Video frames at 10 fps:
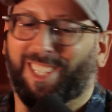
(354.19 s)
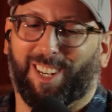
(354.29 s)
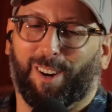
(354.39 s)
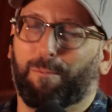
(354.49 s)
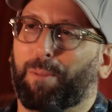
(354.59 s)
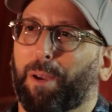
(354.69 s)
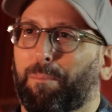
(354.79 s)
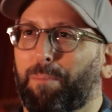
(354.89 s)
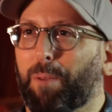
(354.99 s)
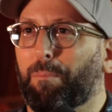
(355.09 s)
you know,
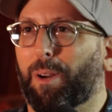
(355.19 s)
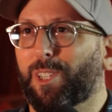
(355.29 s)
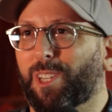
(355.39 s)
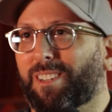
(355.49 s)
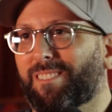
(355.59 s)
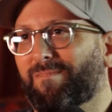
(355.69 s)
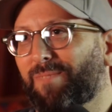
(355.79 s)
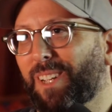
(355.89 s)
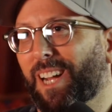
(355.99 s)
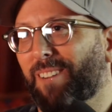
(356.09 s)
big budget.
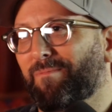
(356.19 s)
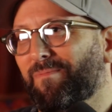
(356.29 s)
Yeah.